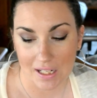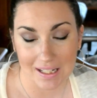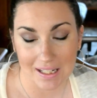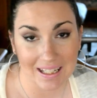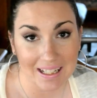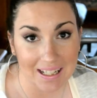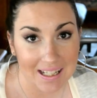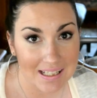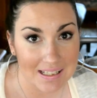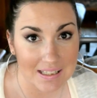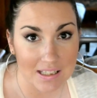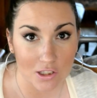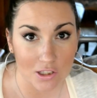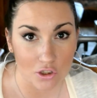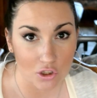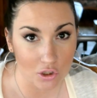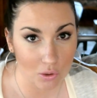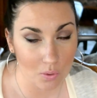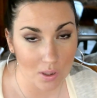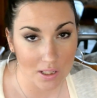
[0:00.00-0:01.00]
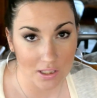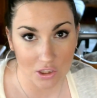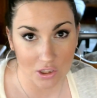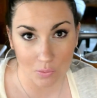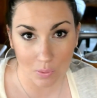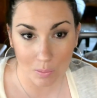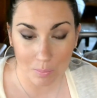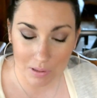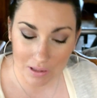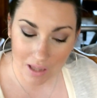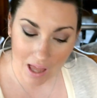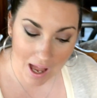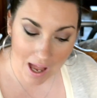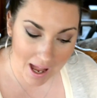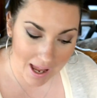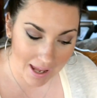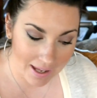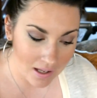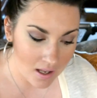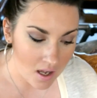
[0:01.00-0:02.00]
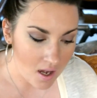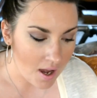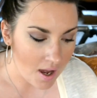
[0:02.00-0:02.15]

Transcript: It is a joy to apply,